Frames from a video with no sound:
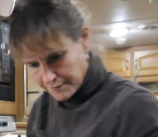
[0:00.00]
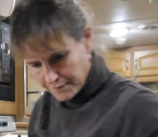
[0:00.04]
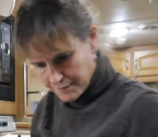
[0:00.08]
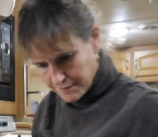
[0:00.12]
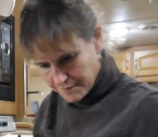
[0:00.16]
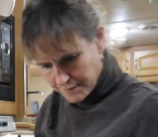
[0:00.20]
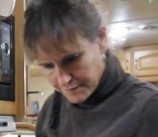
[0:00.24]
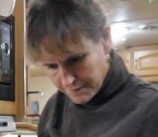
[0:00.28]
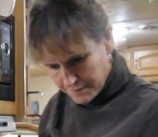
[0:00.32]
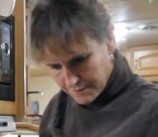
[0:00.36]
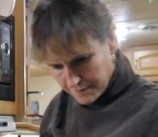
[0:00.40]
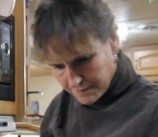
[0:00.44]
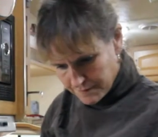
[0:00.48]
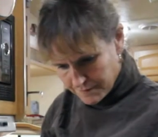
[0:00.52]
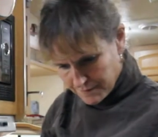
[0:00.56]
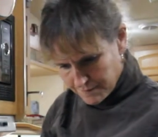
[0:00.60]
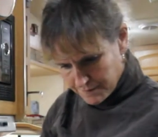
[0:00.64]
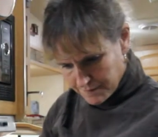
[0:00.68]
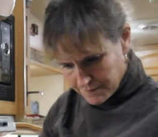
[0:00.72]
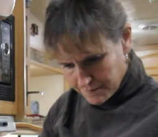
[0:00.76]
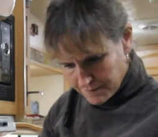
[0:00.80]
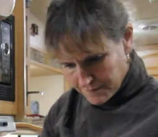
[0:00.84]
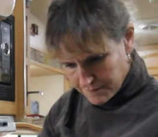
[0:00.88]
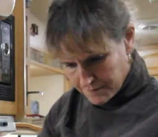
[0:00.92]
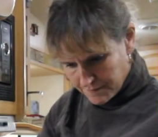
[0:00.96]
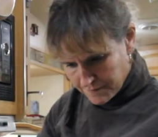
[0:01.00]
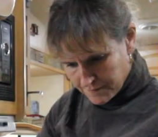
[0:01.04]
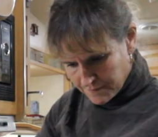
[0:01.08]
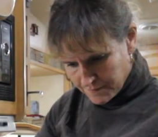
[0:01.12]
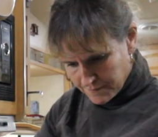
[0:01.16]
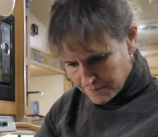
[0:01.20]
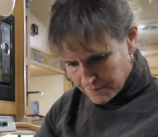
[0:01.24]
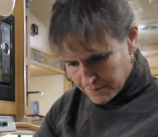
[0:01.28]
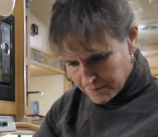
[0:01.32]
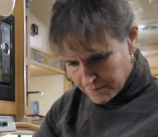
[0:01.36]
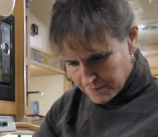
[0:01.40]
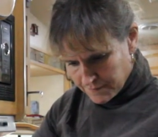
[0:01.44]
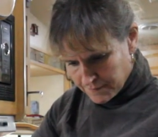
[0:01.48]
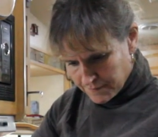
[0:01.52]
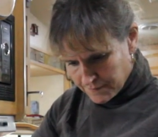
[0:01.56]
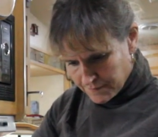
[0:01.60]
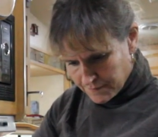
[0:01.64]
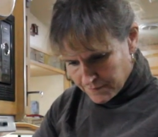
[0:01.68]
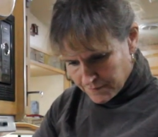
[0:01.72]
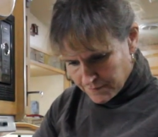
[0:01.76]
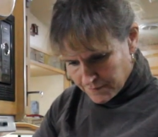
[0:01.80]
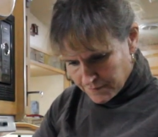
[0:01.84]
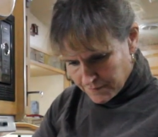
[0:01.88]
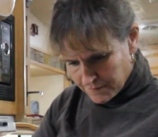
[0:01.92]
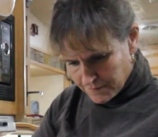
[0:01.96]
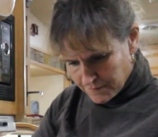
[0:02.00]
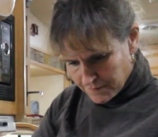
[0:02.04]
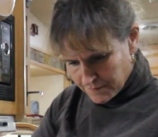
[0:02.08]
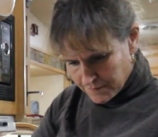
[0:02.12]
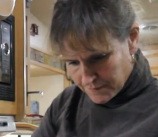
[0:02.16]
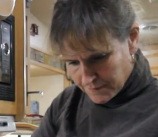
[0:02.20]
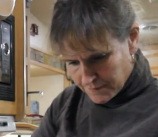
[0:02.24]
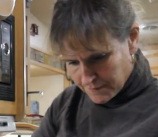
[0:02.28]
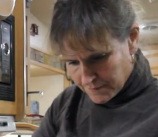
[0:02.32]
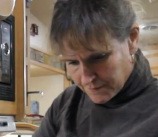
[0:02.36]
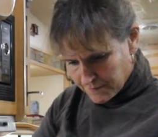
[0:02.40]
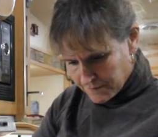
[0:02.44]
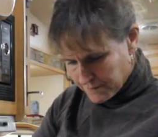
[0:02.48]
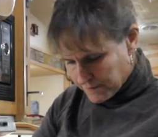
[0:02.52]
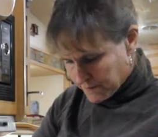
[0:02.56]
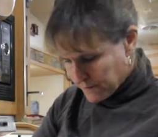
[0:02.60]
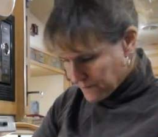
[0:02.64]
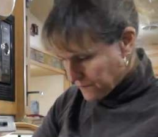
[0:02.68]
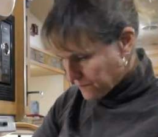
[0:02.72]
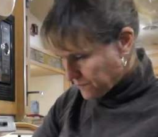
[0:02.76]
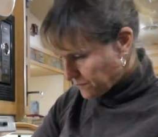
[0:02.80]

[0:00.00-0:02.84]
(no one is talking)